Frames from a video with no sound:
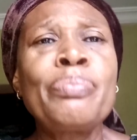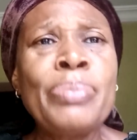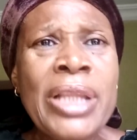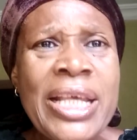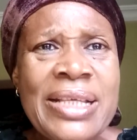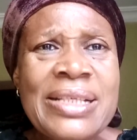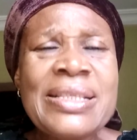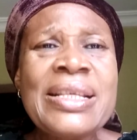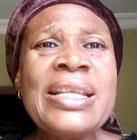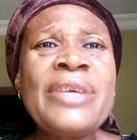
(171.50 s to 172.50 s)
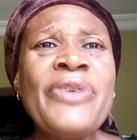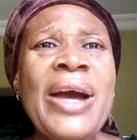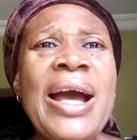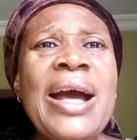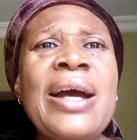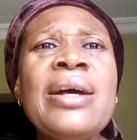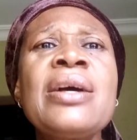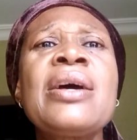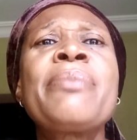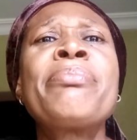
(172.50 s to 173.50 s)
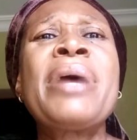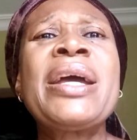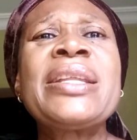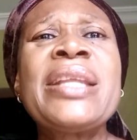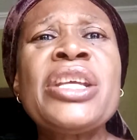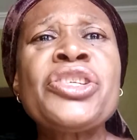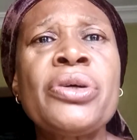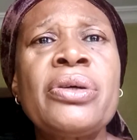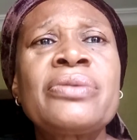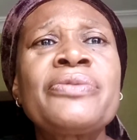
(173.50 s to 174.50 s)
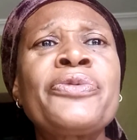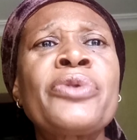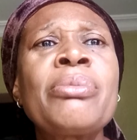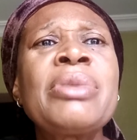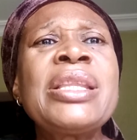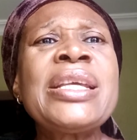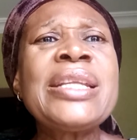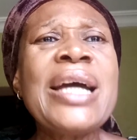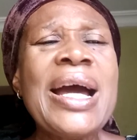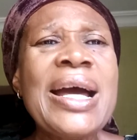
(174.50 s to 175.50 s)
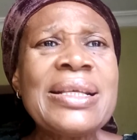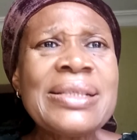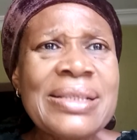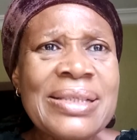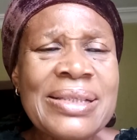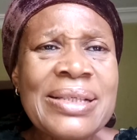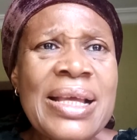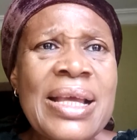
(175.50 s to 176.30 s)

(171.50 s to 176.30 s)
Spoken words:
please deliver my nation from leaders,